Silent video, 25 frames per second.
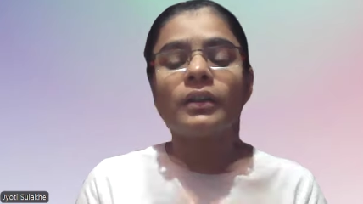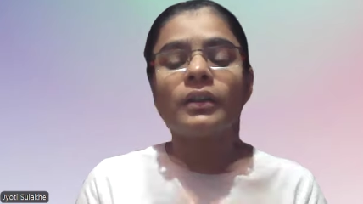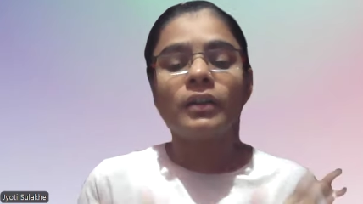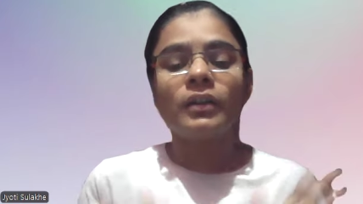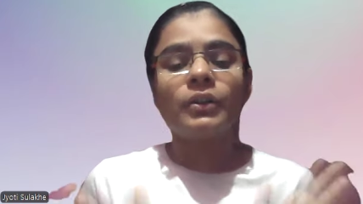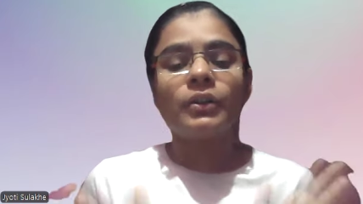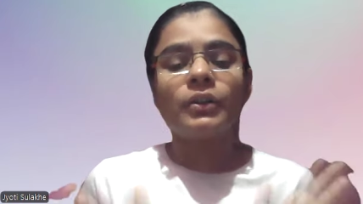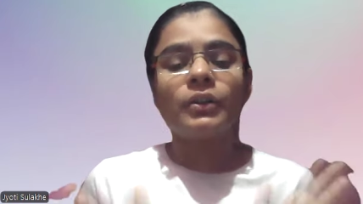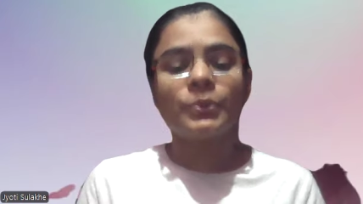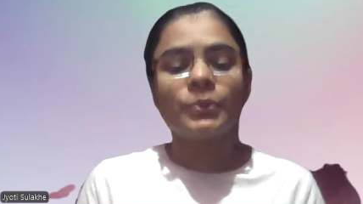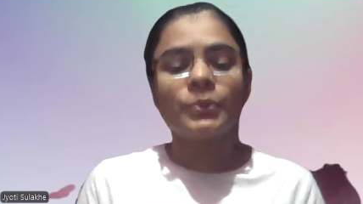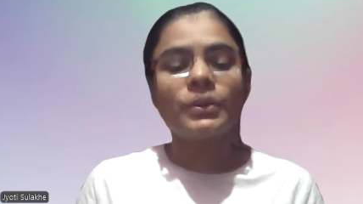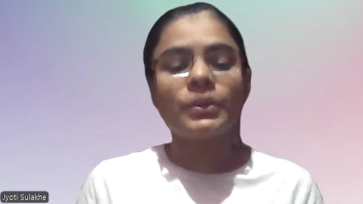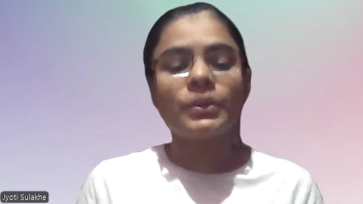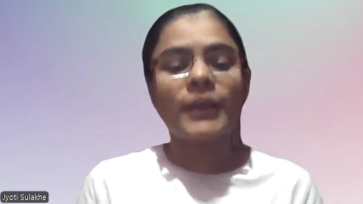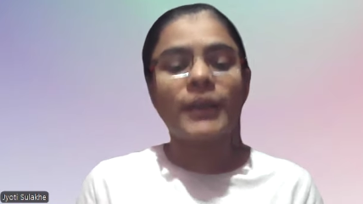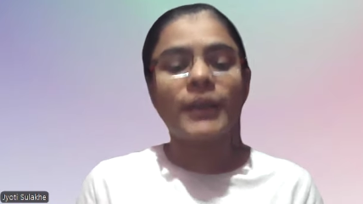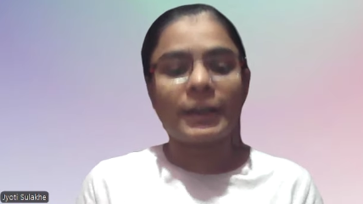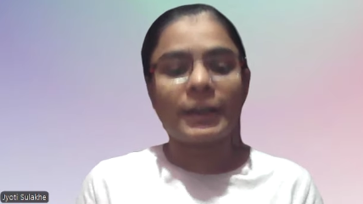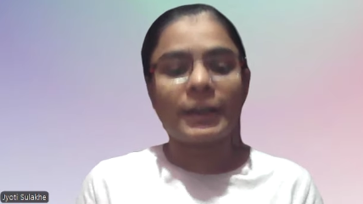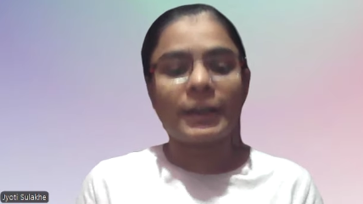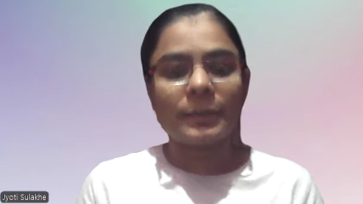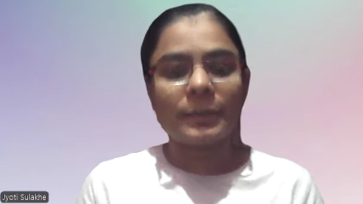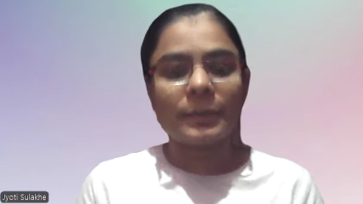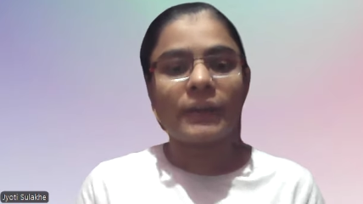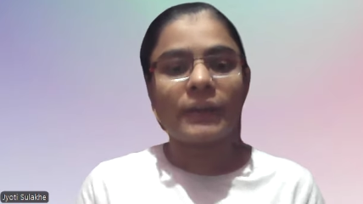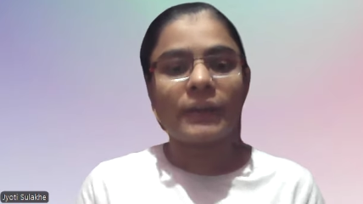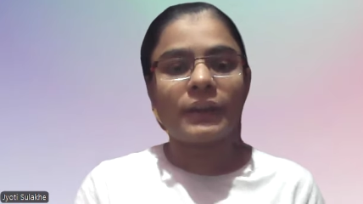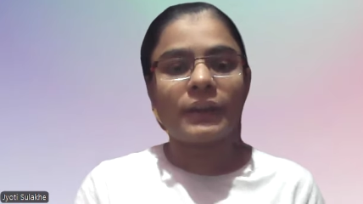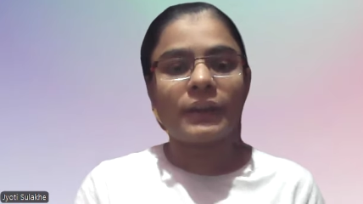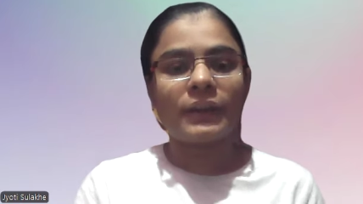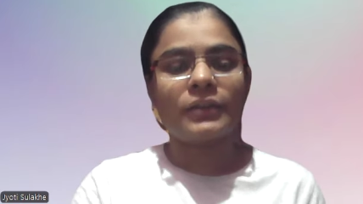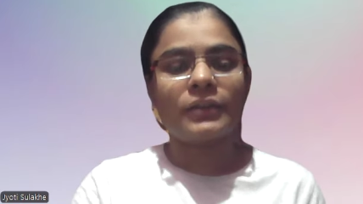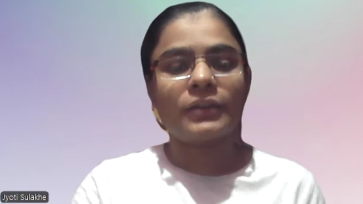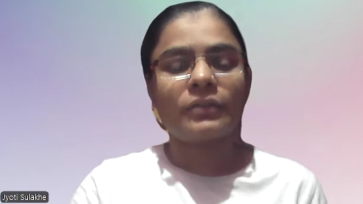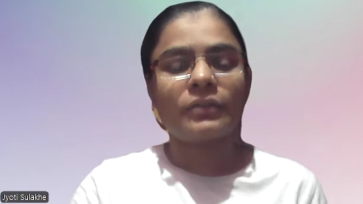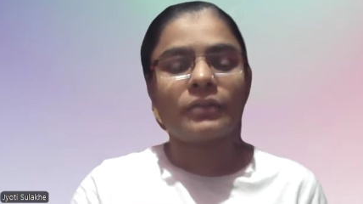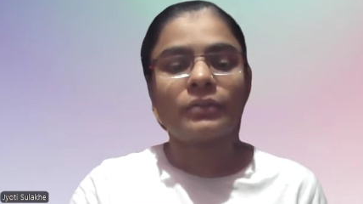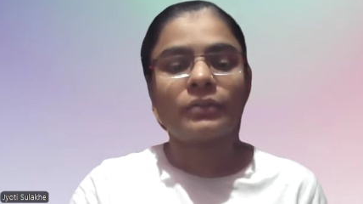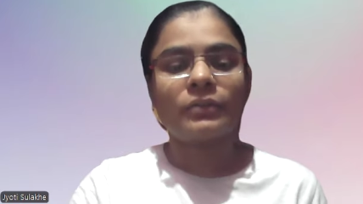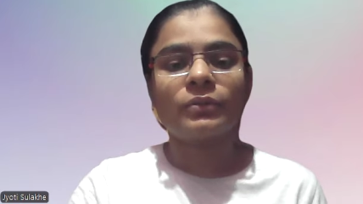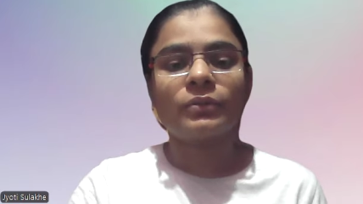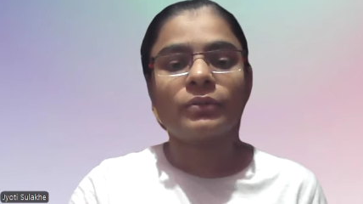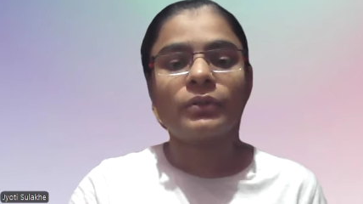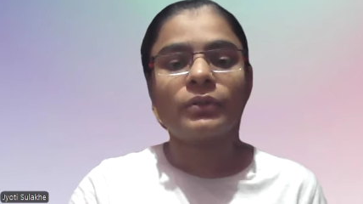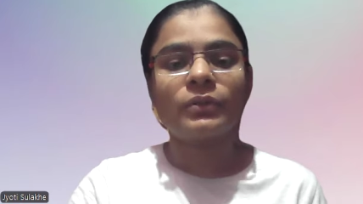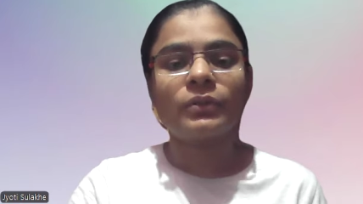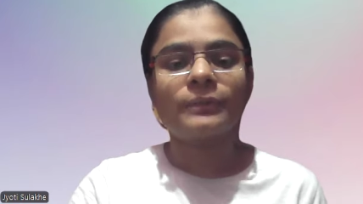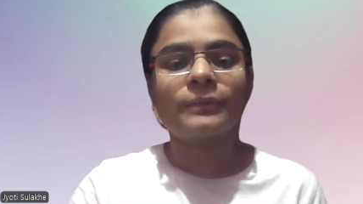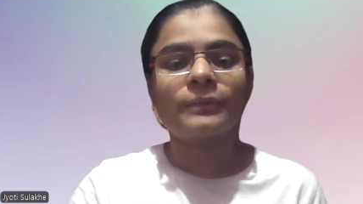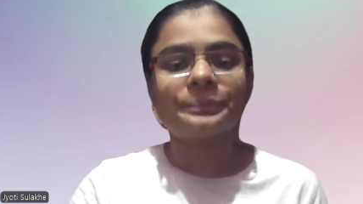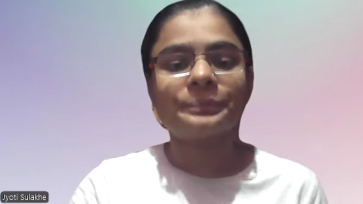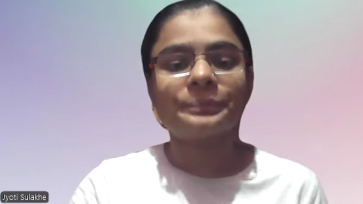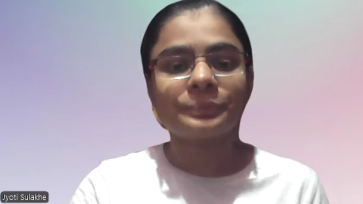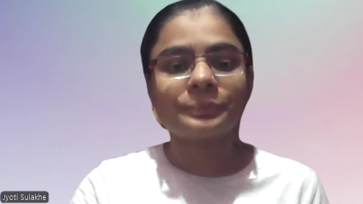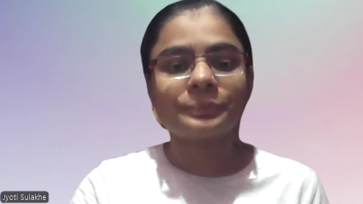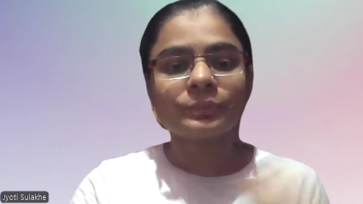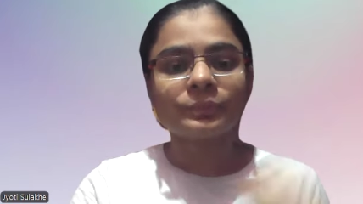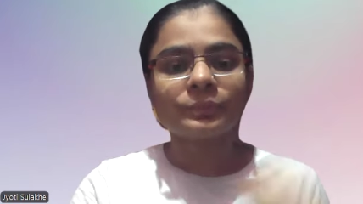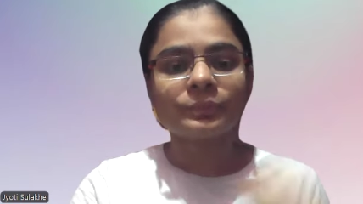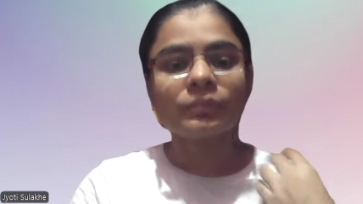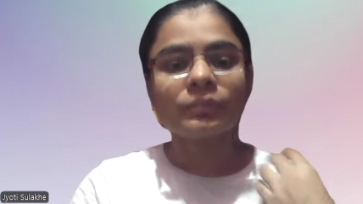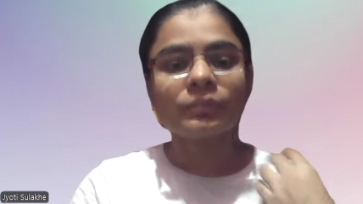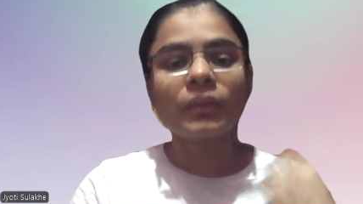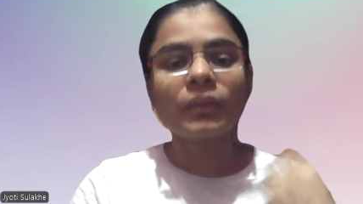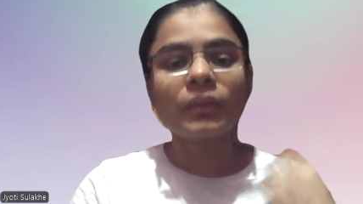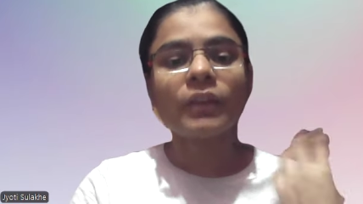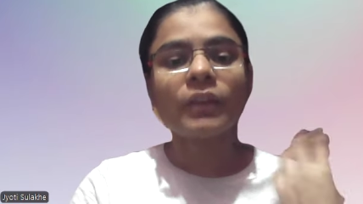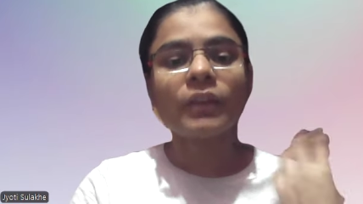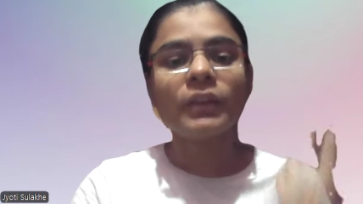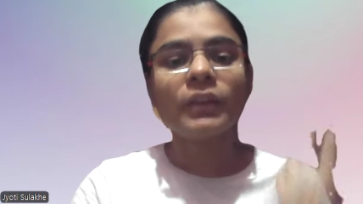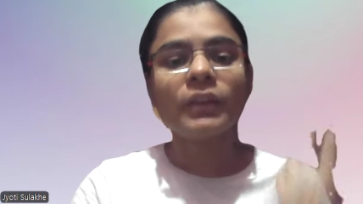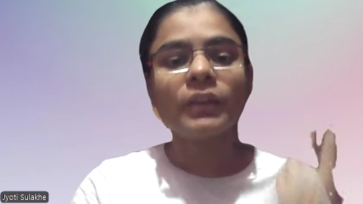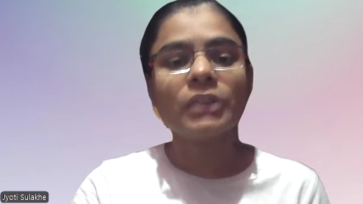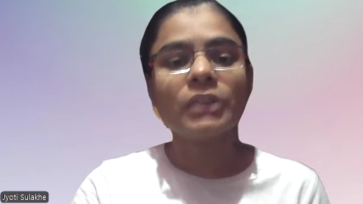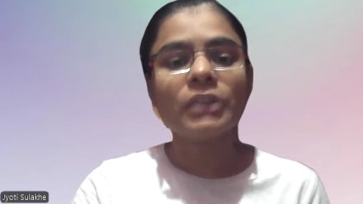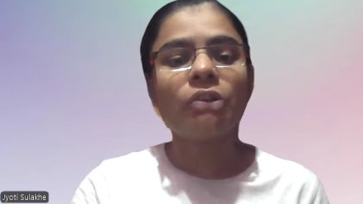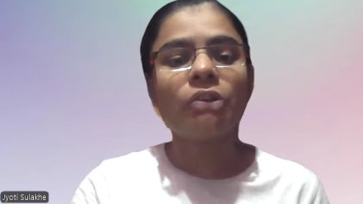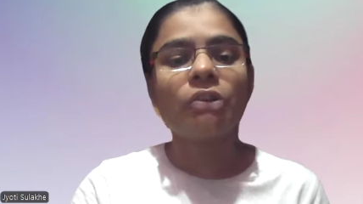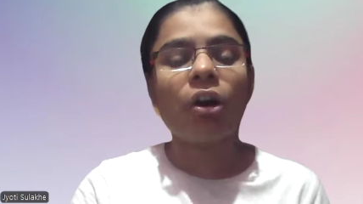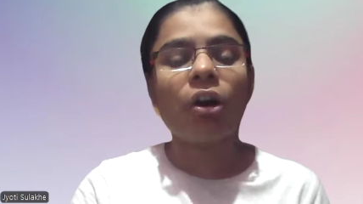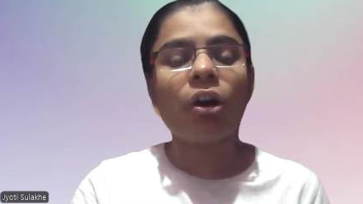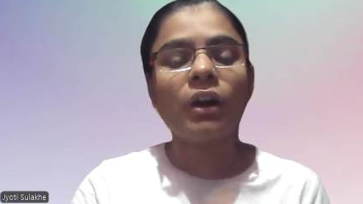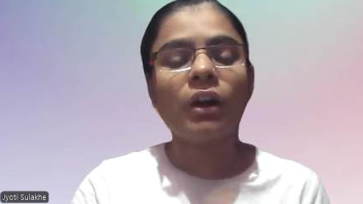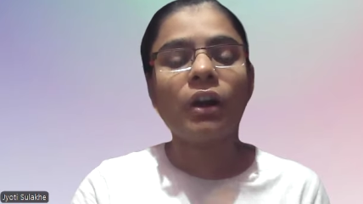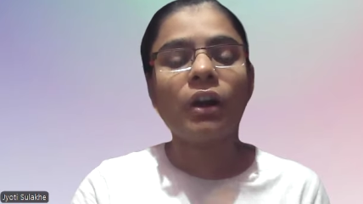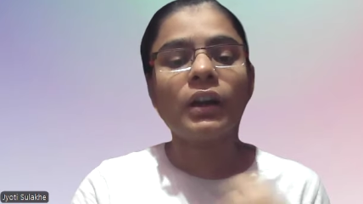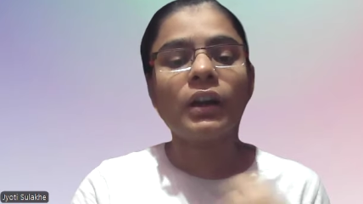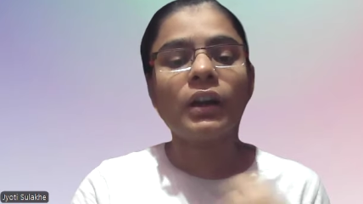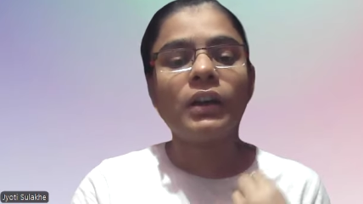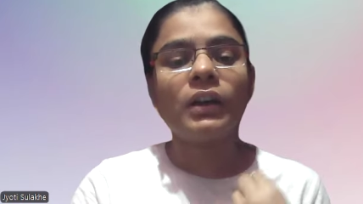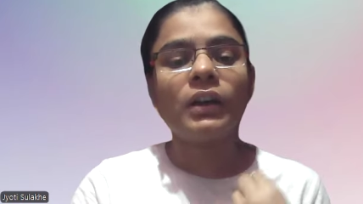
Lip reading: user expectations. So this all